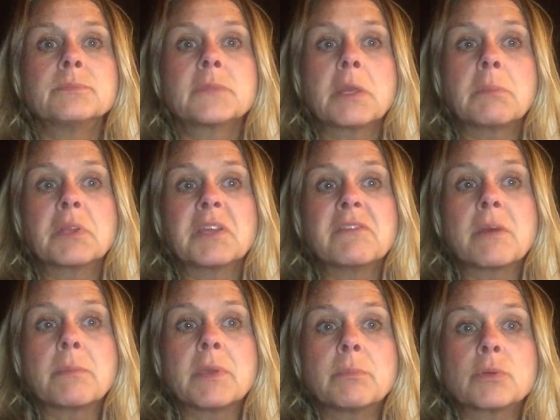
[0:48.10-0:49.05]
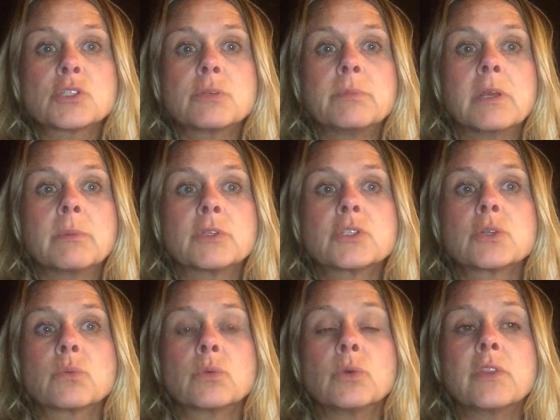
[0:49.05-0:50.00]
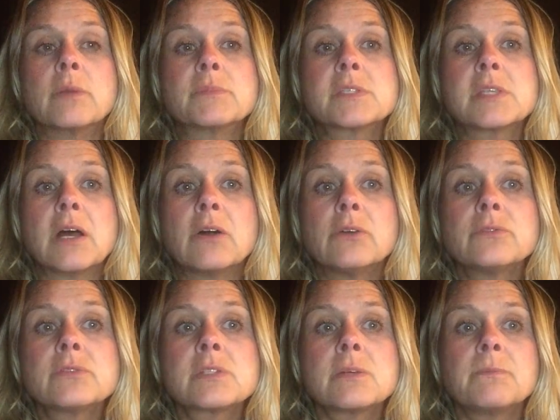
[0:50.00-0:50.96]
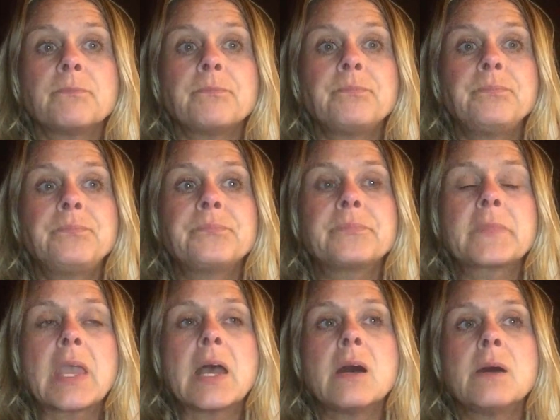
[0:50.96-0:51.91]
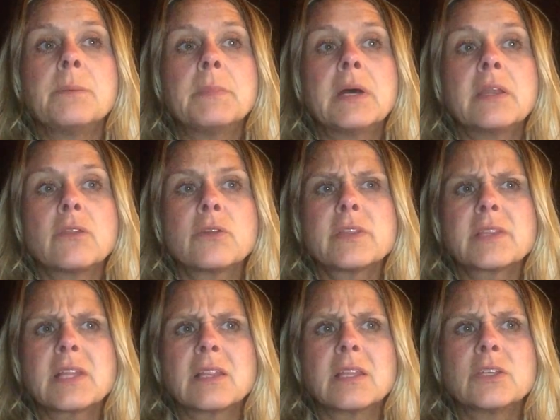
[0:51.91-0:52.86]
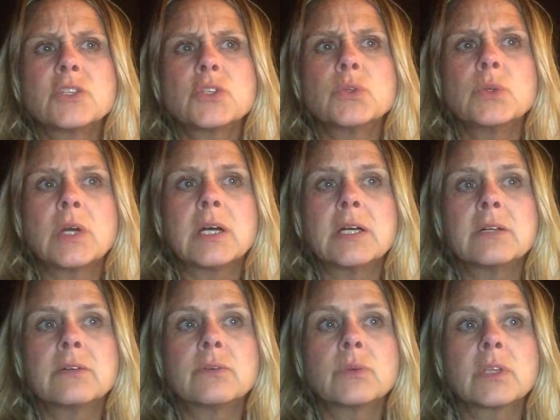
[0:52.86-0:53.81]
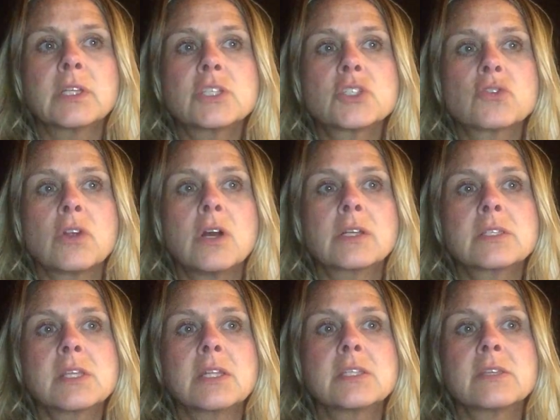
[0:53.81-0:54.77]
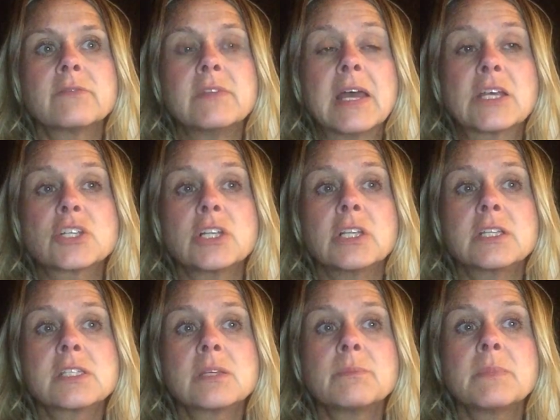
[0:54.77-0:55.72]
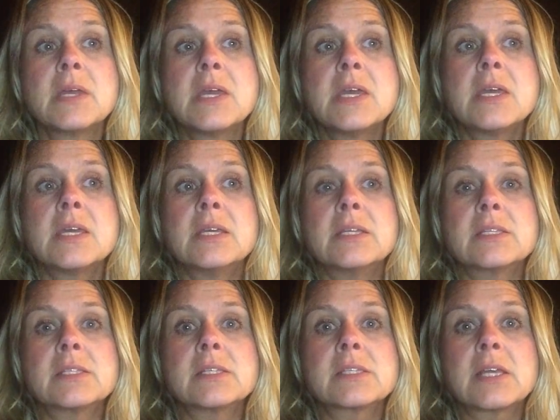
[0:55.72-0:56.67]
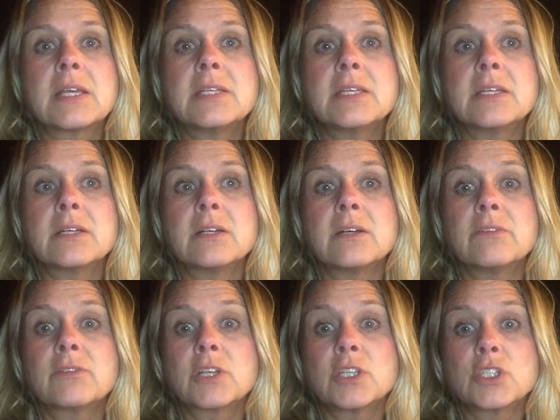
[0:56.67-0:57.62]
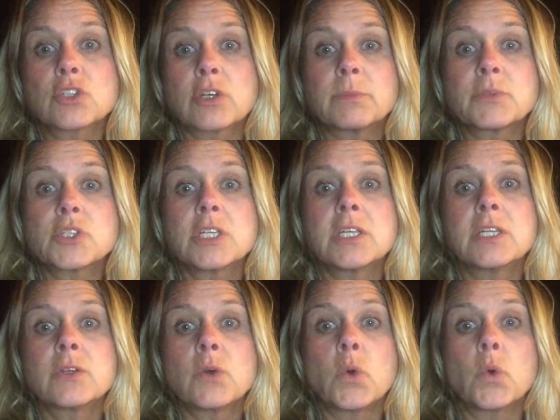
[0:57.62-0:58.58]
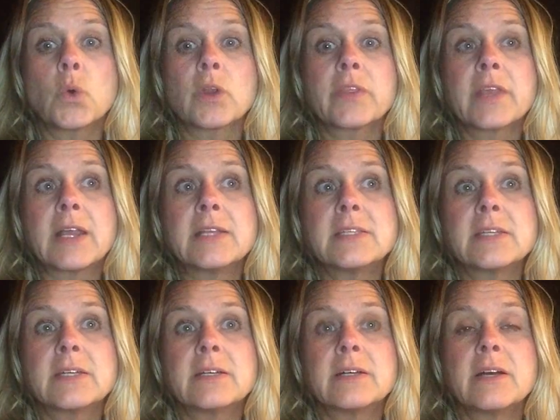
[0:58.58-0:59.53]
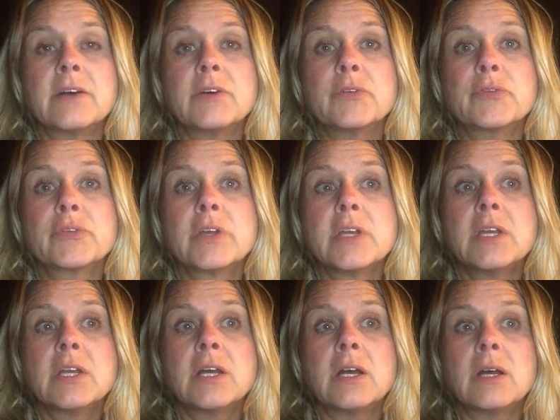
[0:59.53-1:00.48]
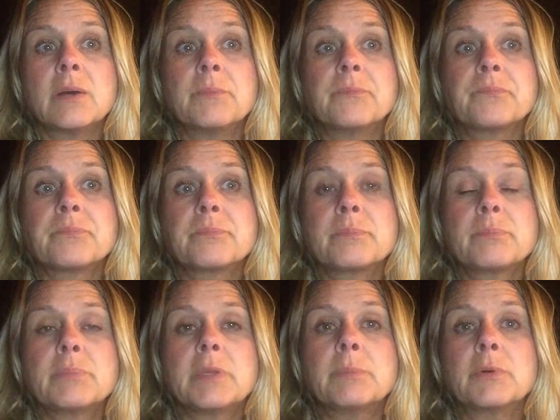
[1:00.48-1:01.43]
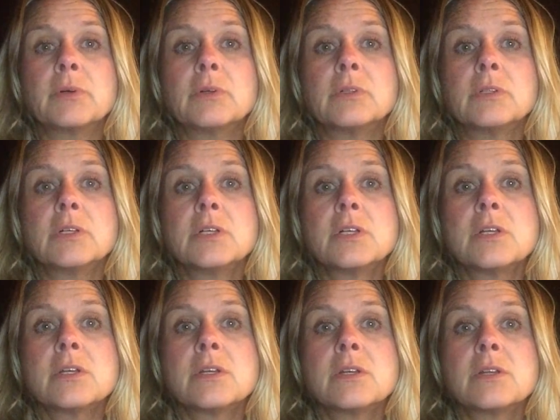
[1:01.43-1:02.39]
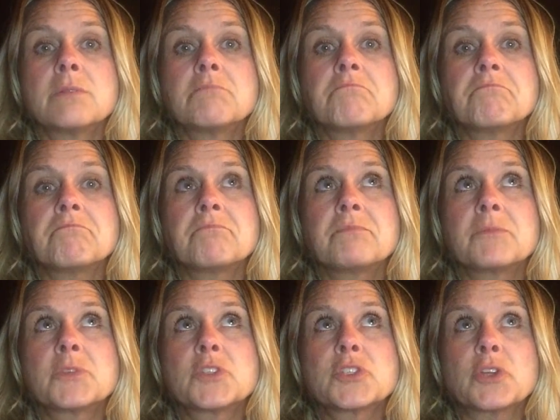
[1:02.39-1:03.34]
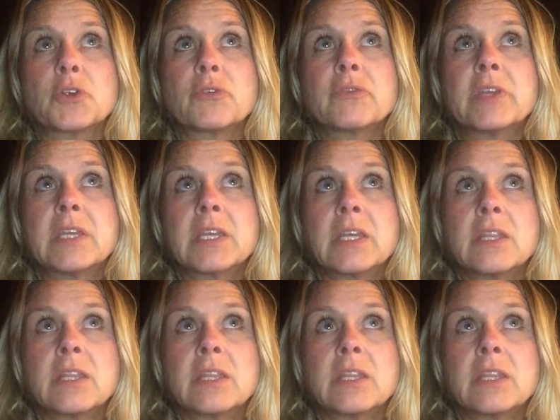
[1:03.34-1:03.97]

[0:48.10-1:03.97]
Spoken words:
They believe that people should be able to rule themselves. Another thing that led to a really strong sense of nationalism is this idea of conscription, or the idea of people serving